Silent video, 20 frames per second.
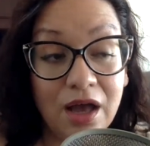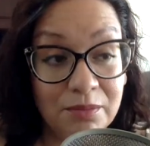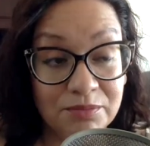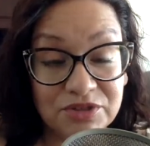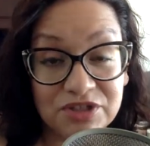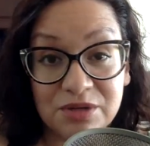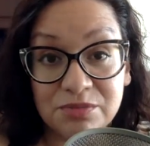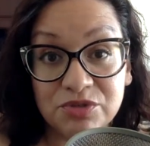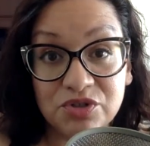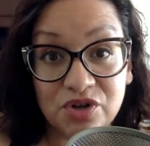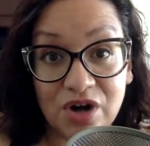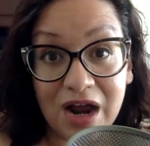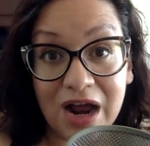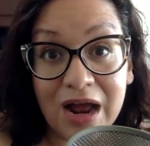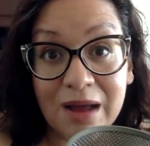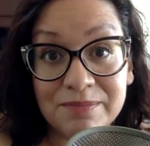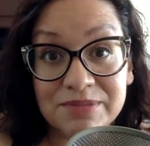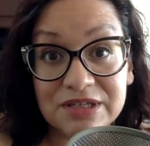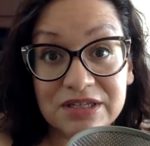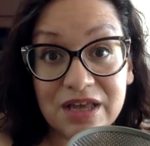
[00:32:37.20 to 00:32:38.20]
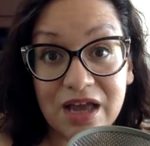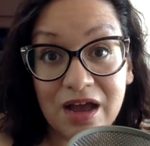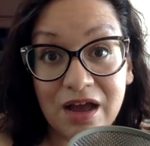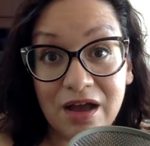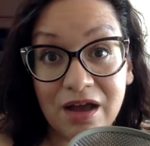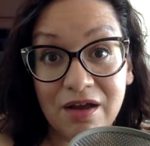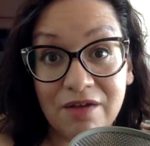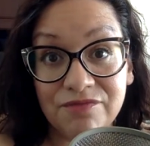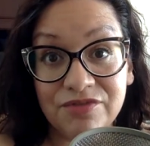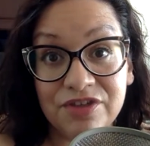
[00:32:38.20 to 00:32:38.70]
some drops
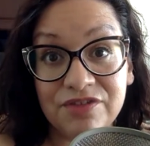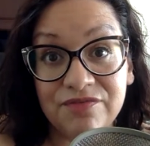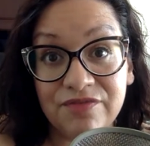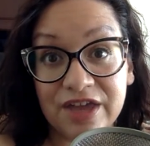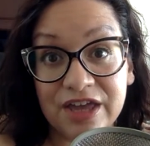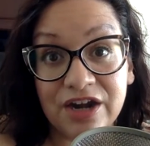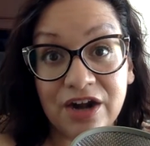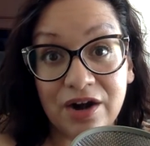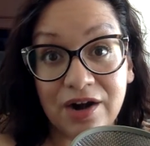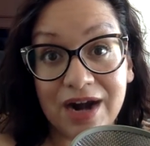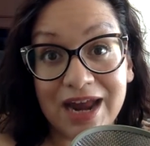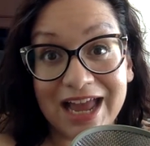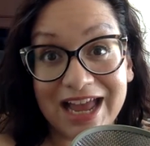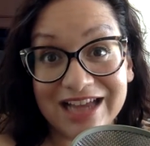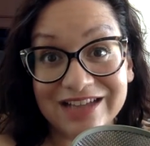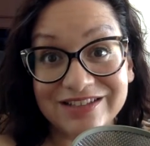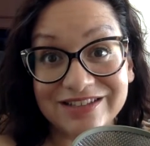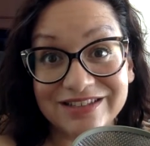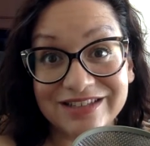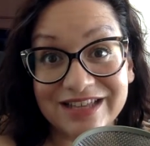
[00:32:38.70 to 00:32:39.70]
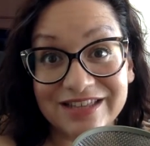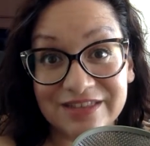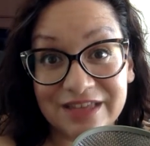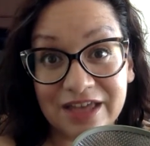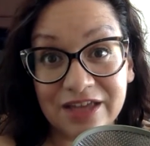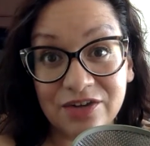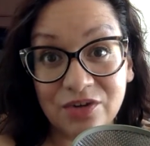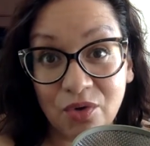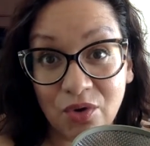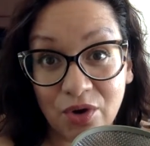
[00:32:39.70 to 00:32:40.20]
of the VetRx in
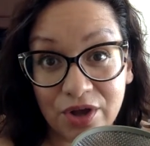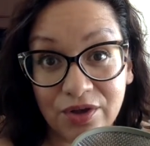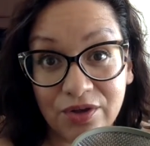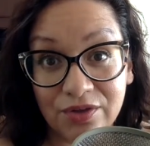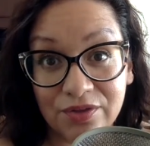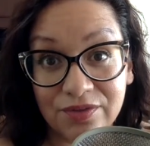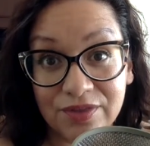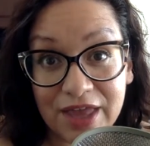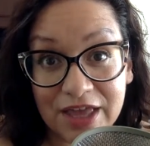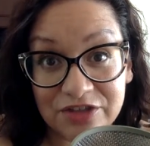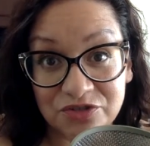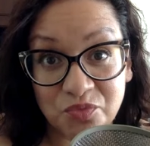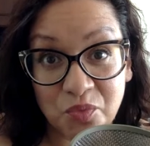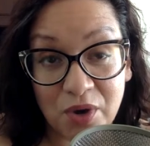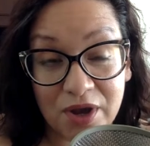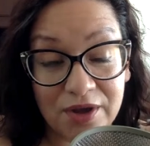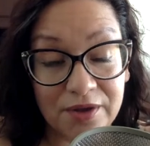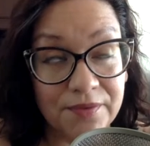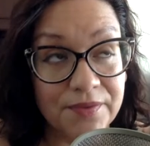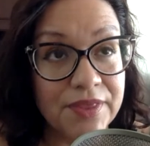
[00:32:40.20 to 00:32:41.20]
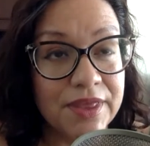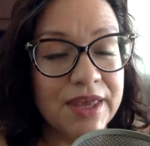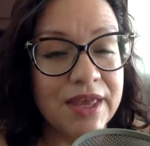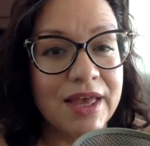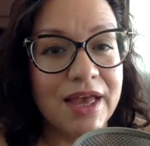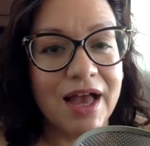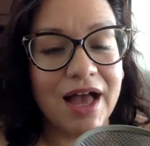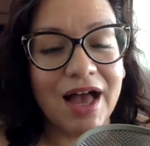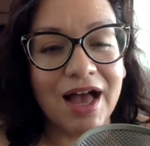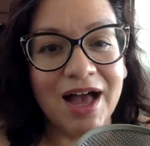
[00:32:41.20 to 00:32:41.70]
that oil as well.
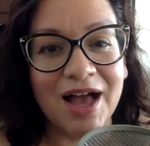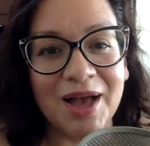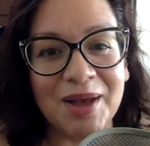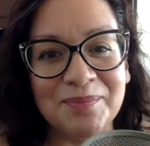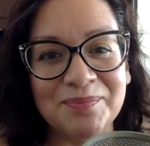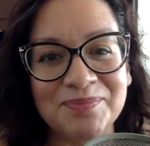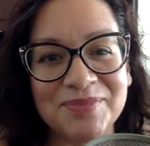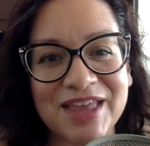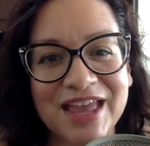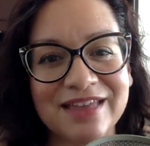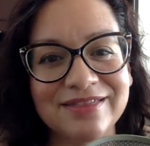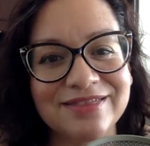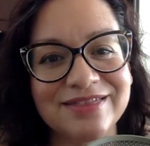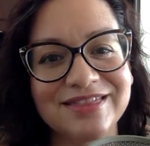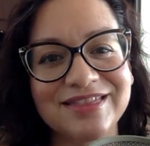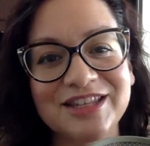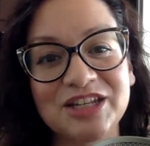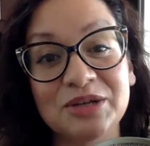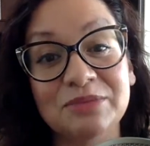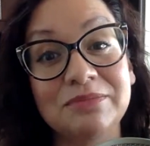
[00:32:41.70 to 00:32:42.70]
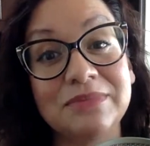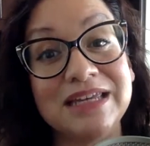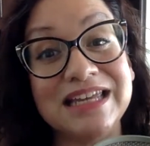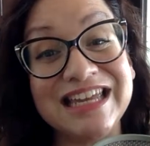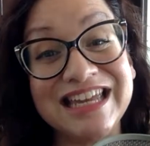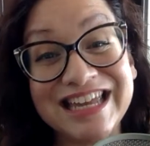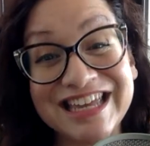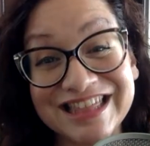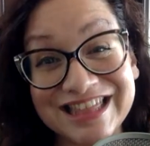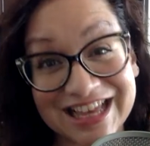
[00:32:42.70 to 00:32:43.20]
And to
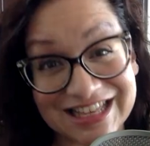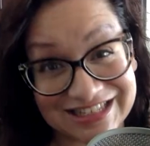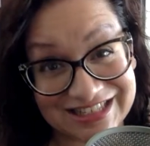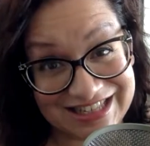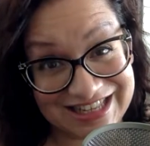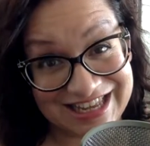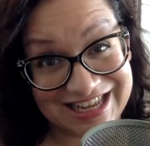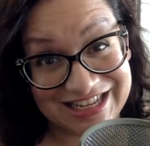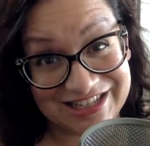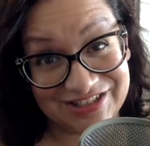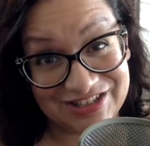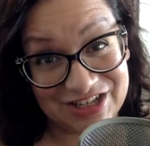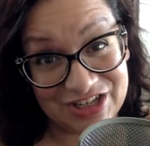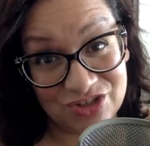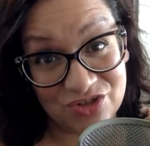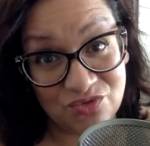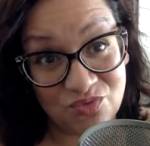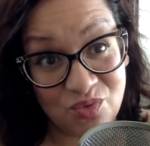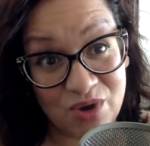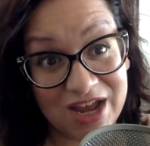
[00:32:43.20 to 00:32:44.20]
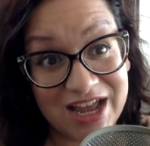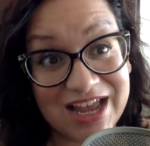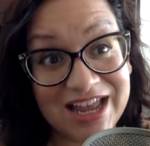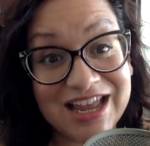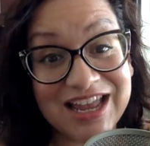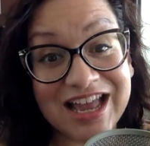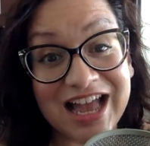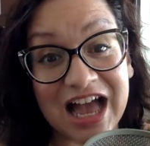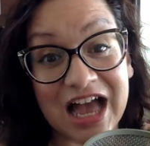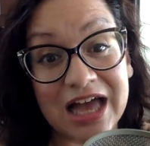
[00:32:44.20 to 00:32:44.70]
me, that's the easiest
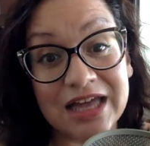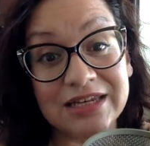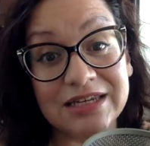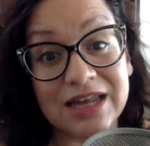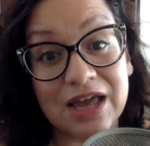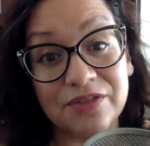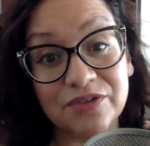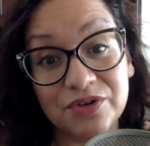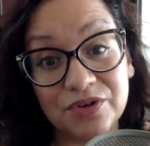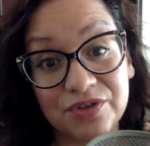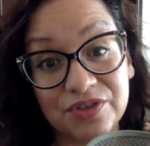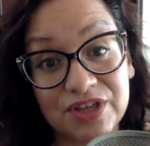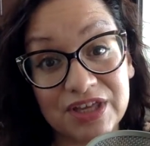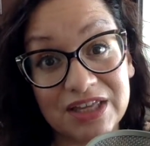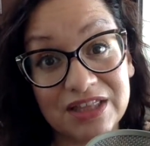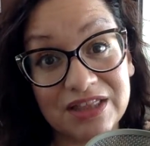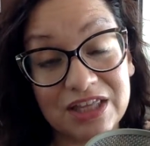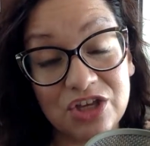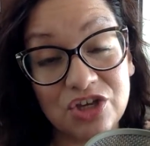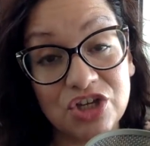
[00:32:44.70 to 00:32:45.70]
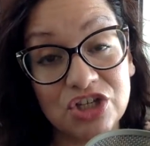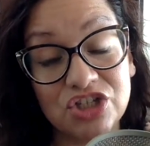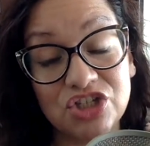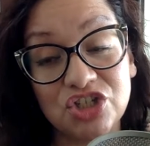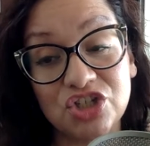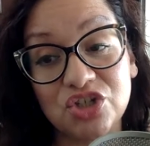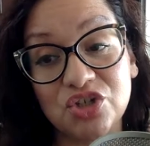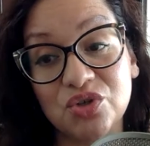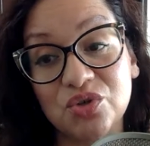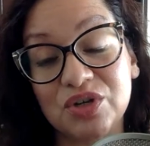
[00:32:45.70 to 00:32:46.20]
way. Another thing that you can
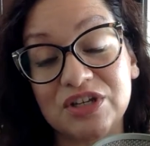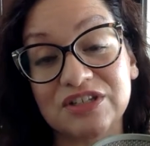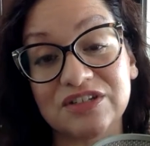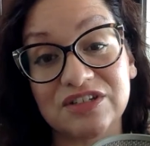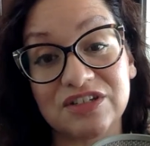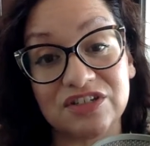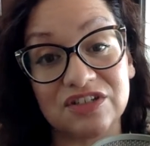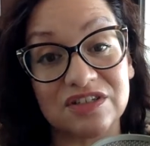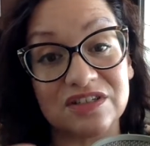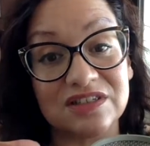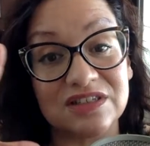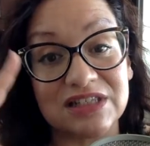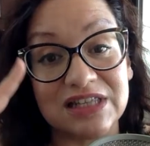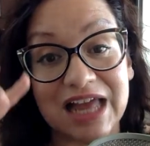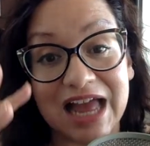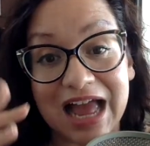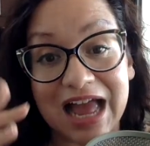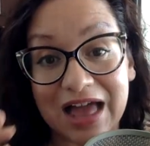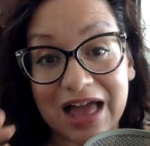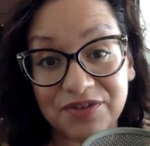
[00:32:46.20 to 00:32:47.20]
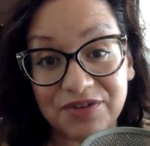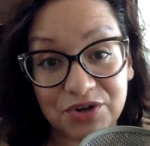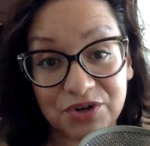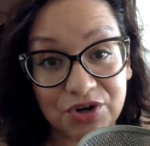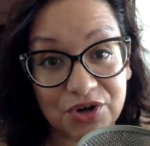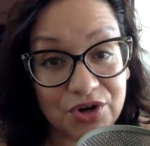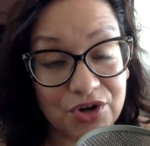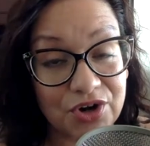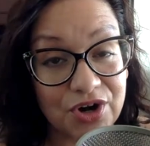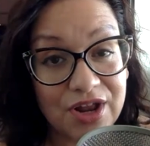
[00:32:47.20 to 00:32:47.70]
do is just
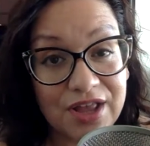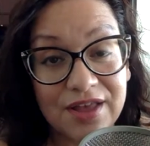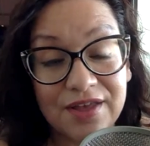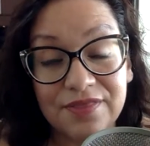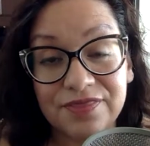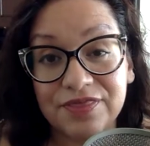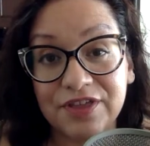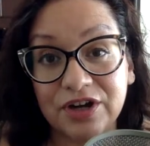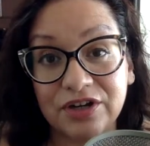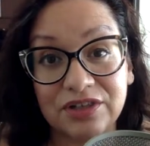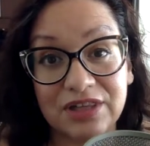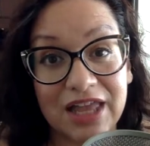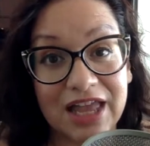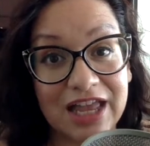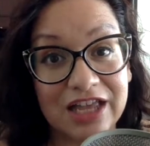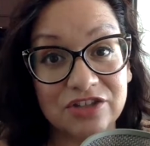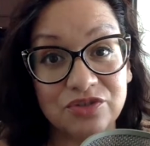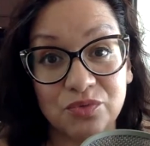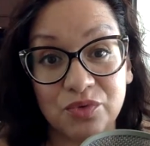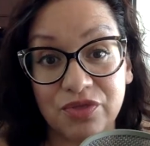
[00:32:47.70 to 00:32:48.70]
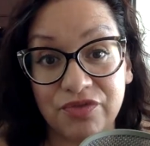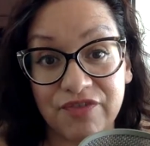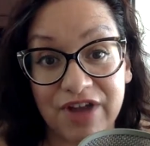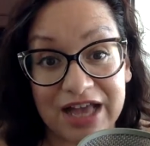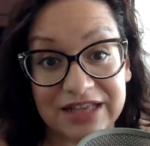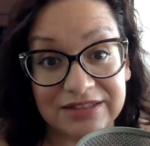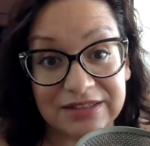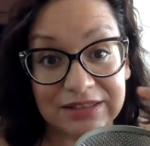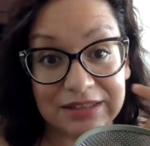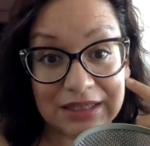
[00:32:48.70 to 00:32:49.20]
slather their legs with
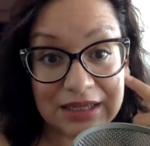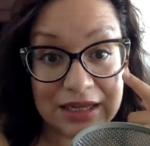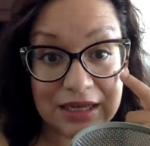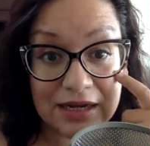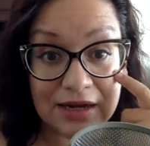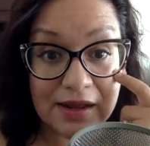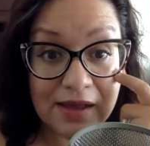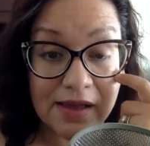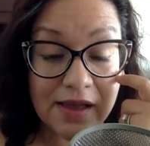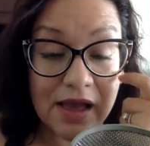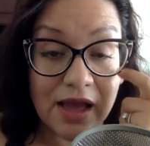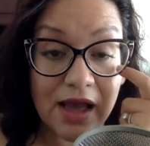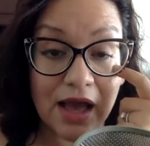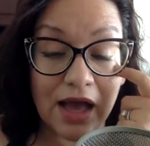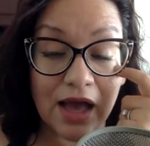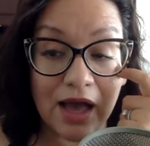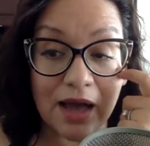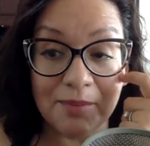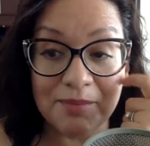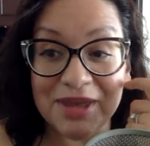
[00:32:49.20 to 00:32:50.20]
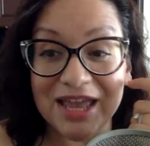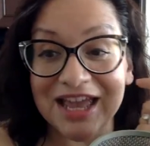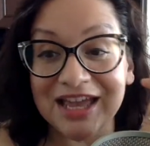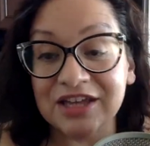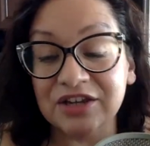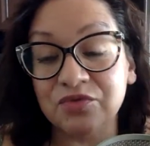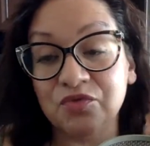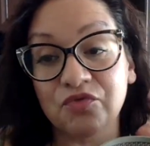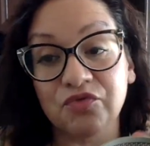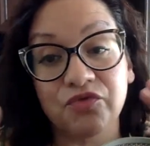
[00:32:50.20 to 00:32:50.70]
Vaseline.
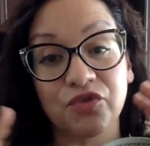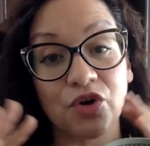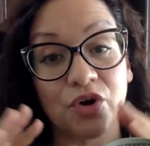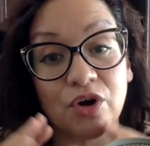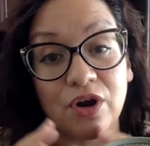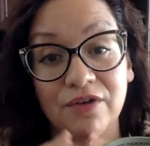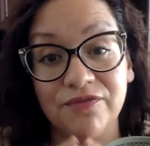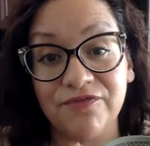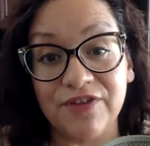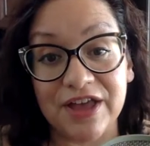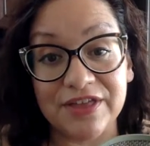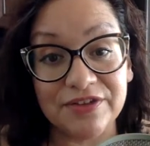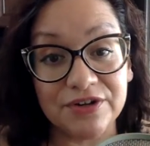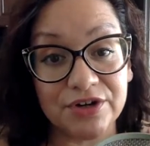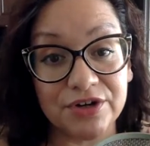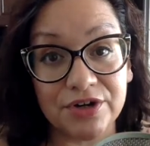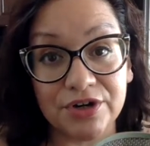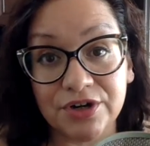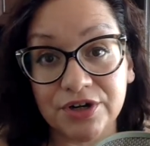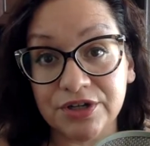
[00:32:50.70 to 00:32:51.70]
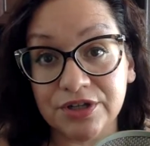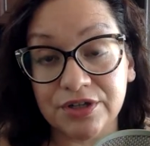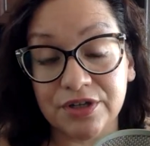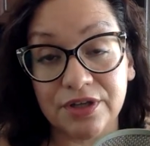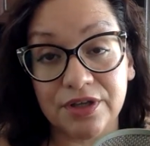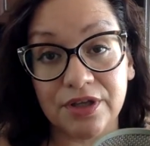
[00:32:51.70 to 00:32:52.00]
And for a feathered